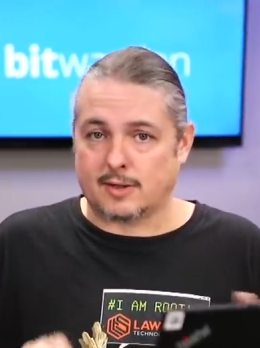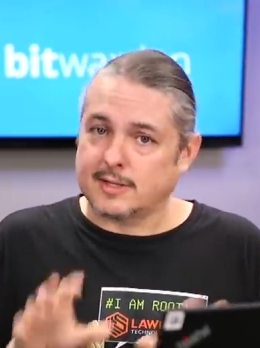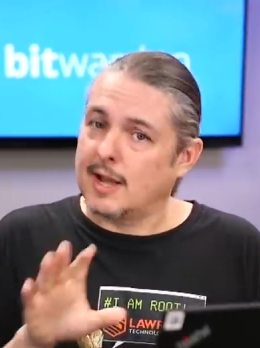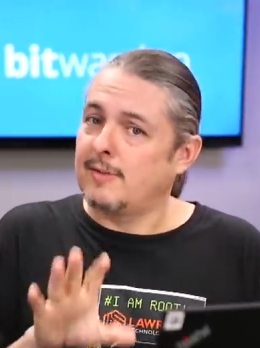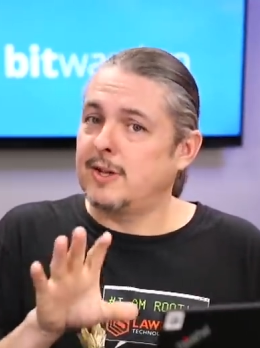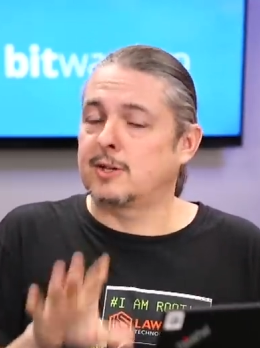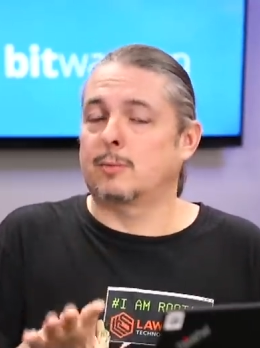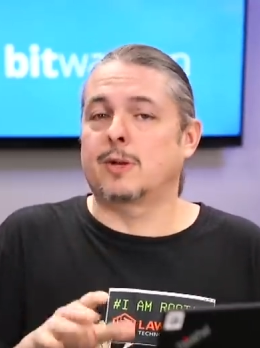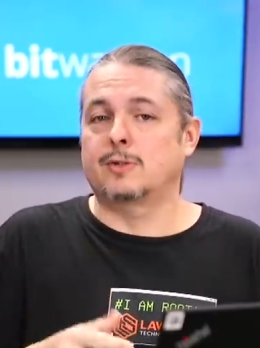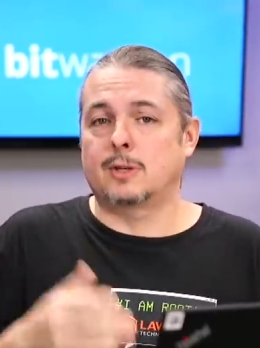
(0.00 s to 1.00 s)
It's not a feature
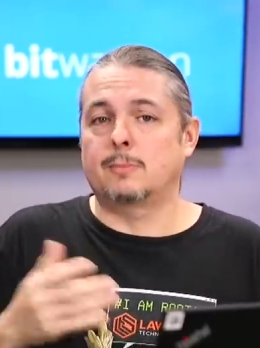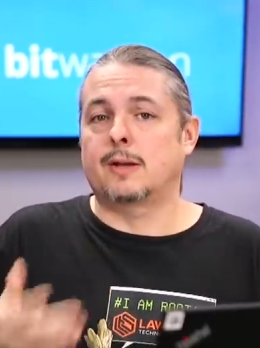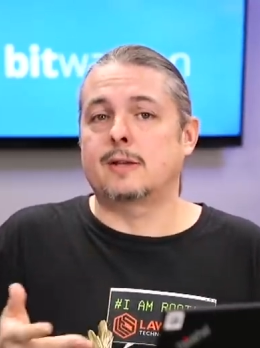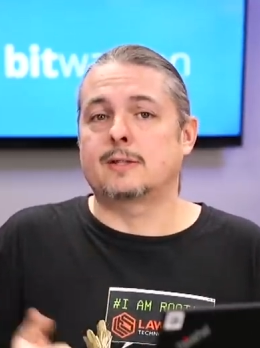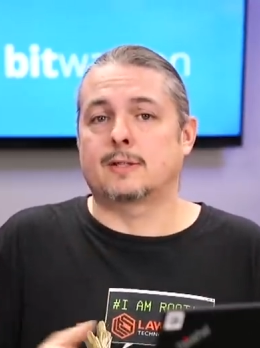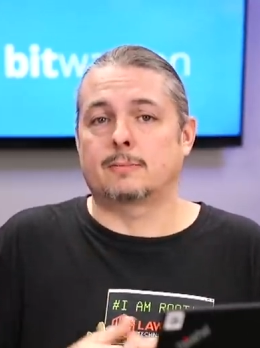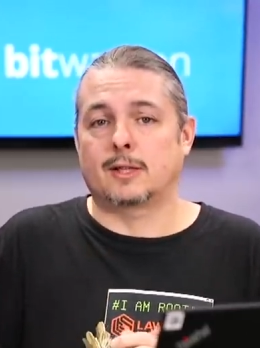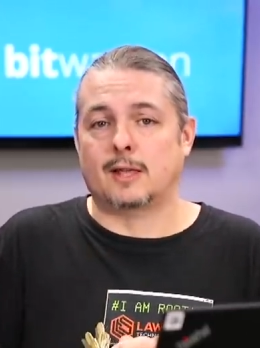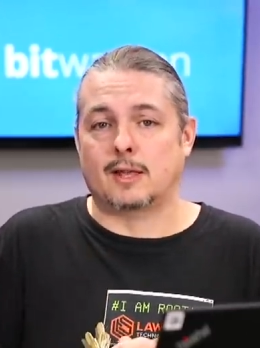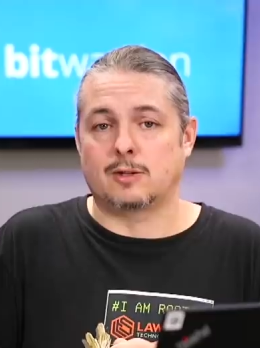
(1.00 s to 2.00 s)
we're using, but it is
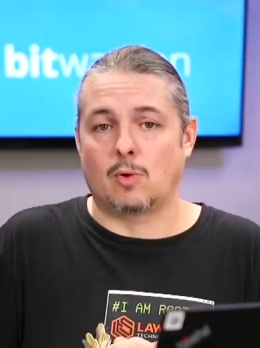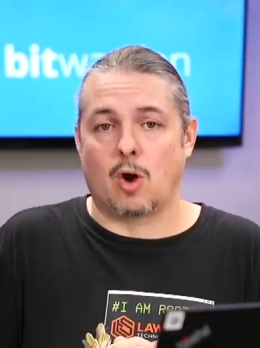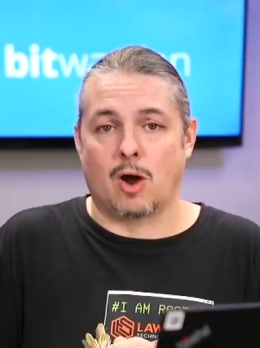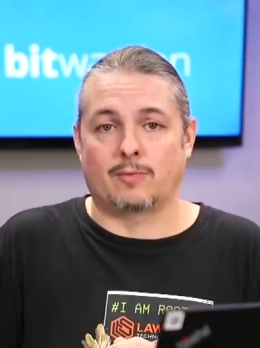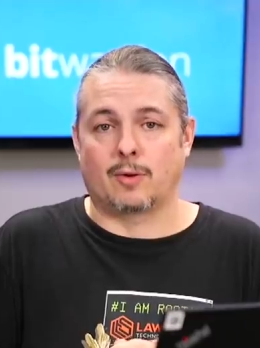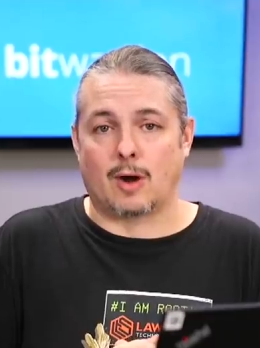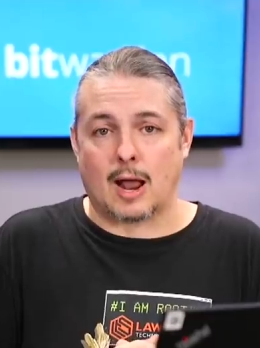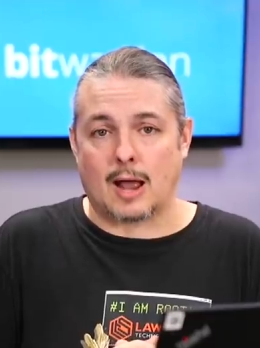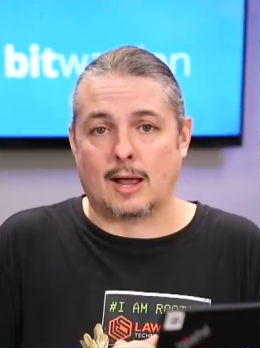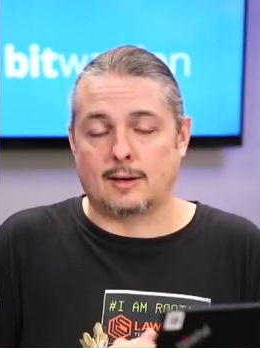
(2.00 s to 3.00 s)
something they do offer
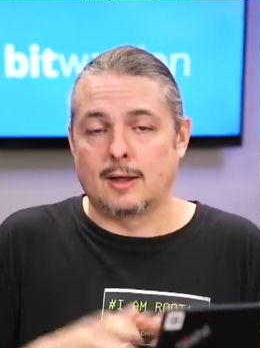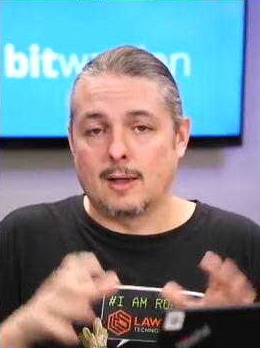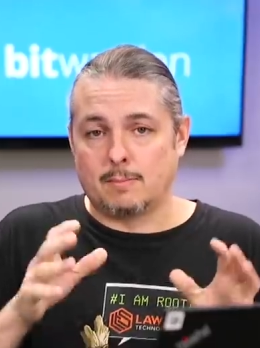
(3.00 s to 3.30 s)
on